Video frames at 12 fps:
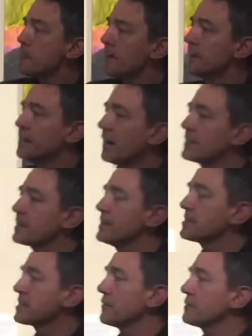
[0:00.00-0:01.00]
In
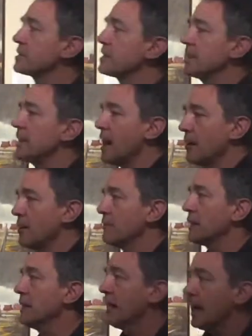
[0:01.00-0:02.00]
1917,
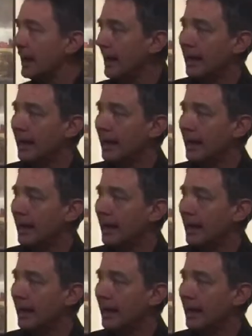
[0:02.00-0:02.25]
however,